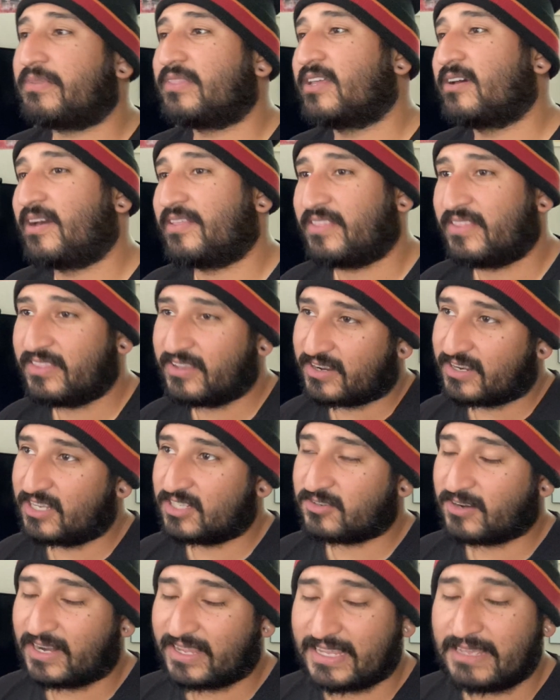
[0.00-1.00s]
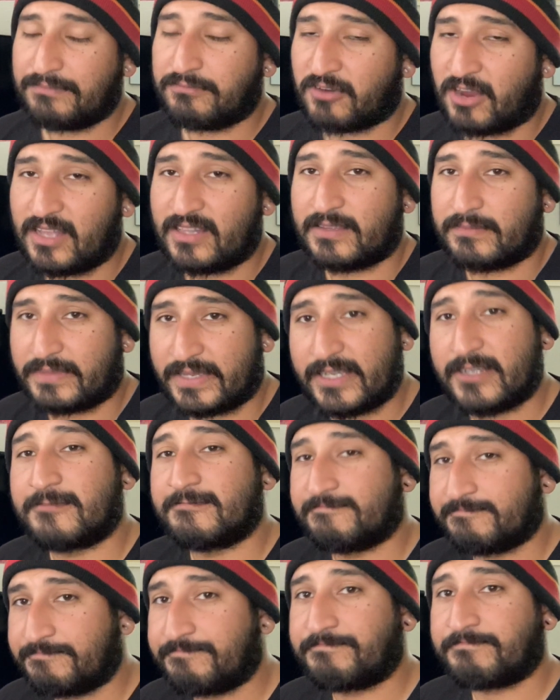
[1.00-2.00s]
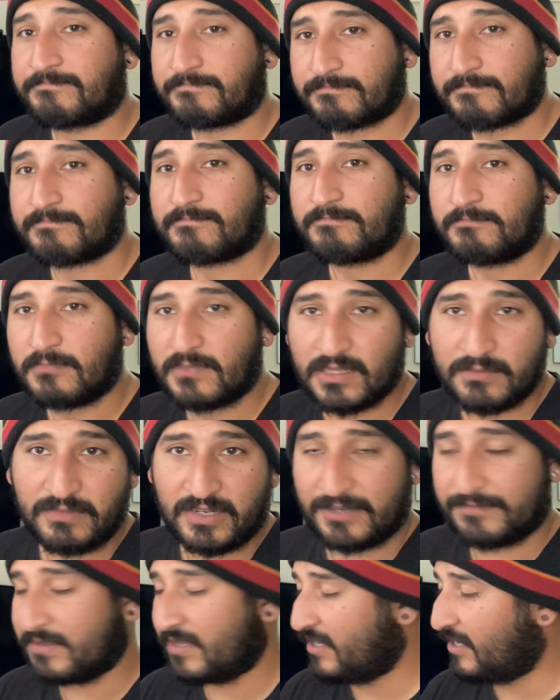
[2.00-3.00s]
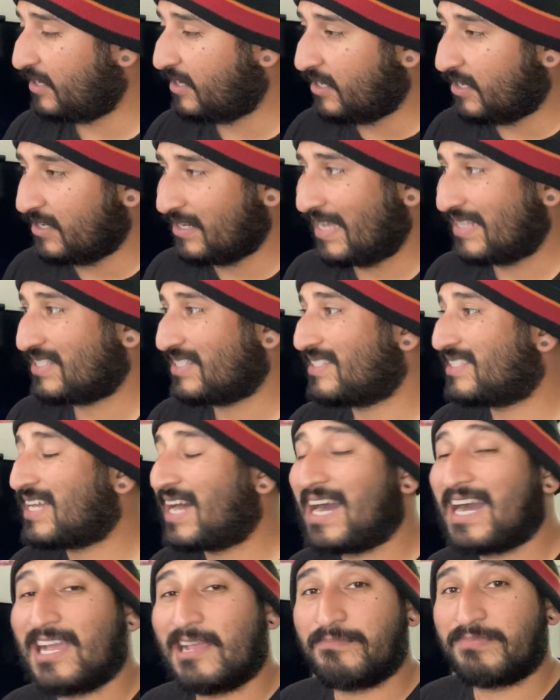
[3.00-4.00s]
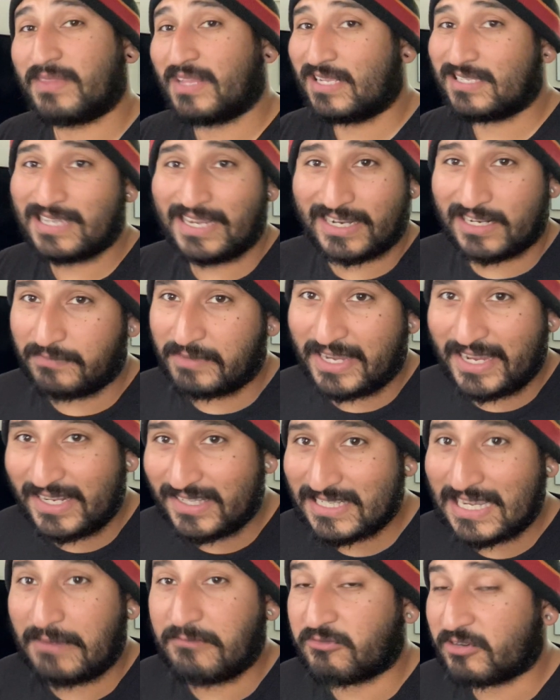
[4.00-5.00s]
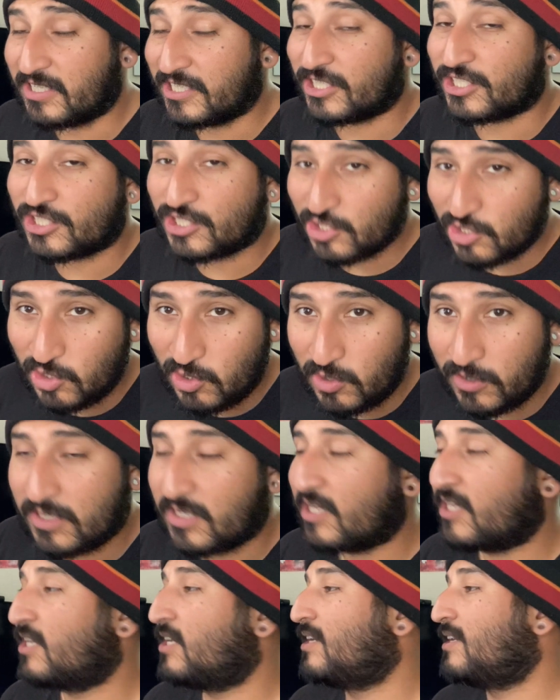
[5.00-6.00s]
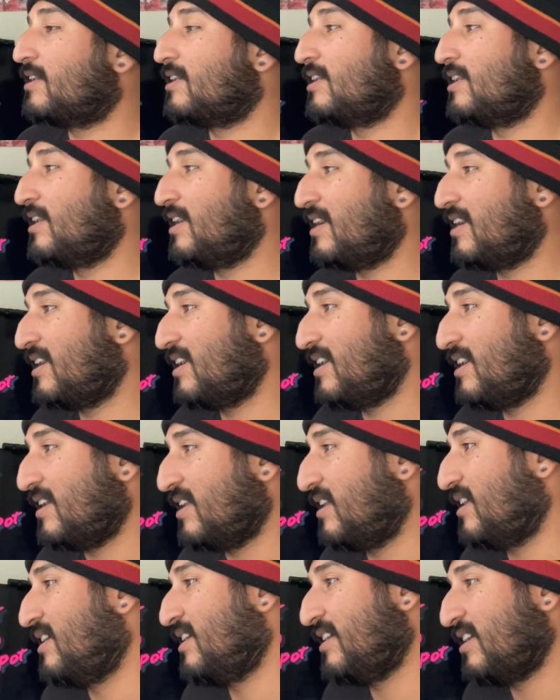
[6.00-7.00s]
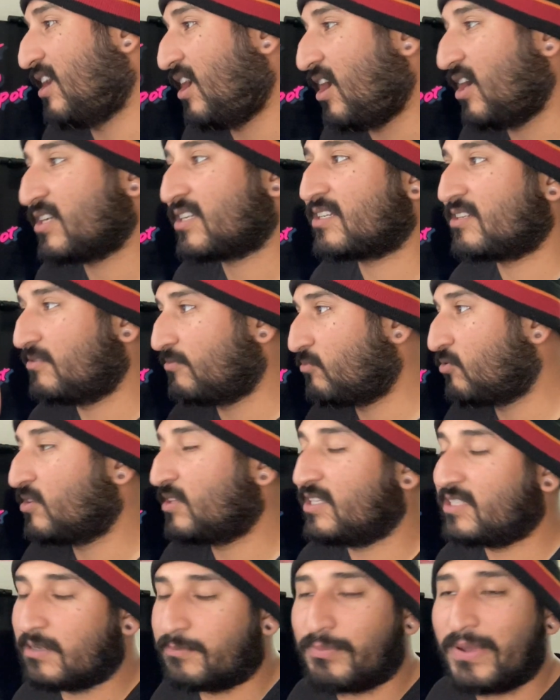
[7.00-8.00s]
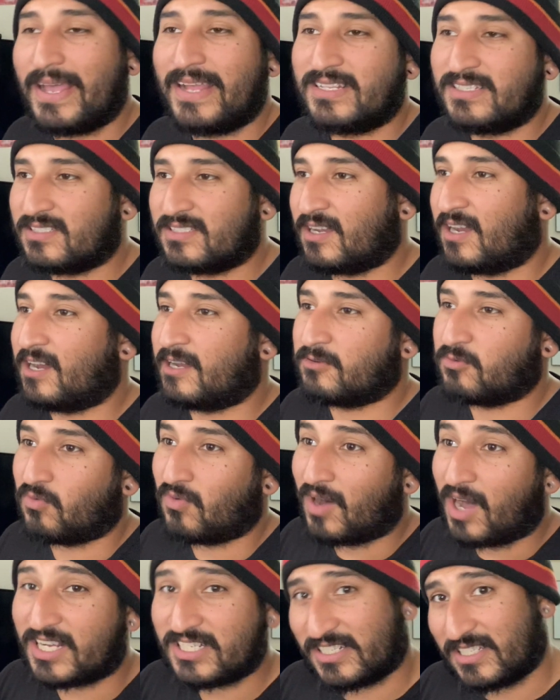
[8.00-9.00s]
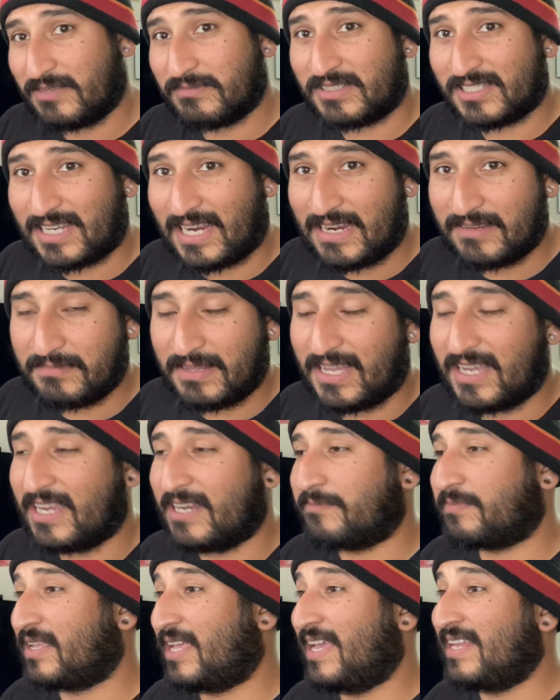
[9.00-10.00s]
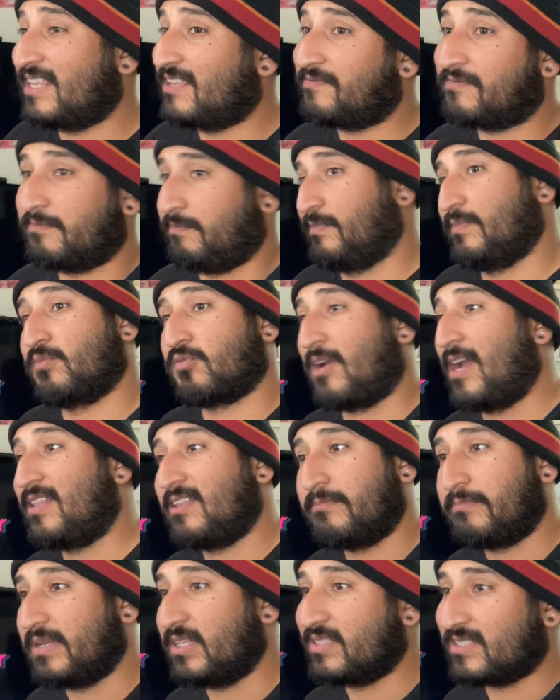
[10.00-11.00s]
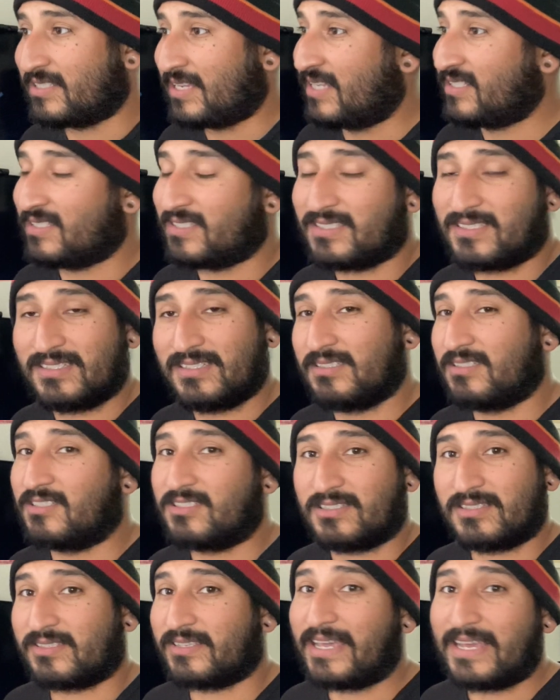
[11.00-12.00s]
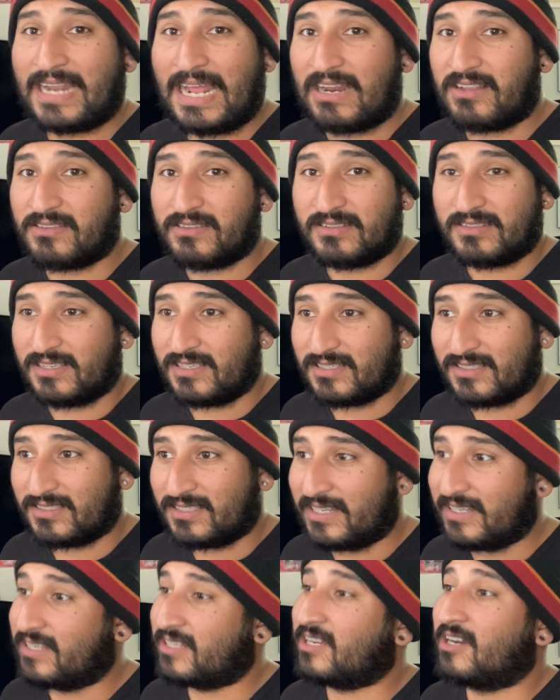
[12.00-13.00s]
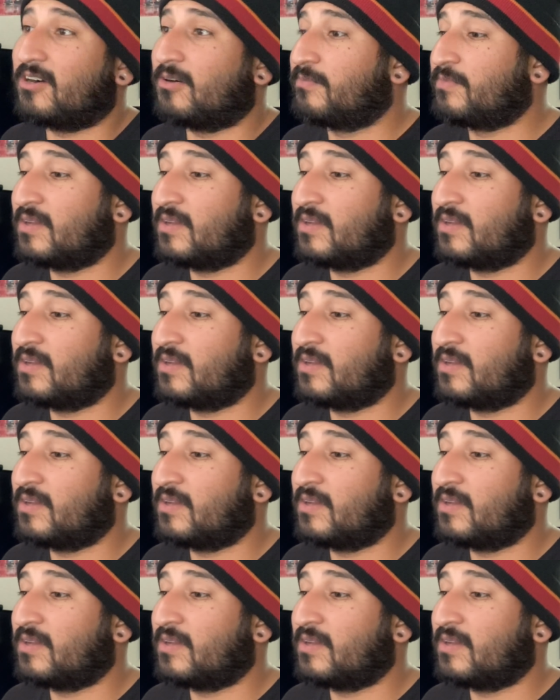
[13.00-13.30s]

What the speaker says: though. I think they're going to try to get Bradley Beal. But that's in time. That's not going to be anytime really soon. It all really depends on Washington's timeline, and if Bradley Beal decides to just get out of his seat and go,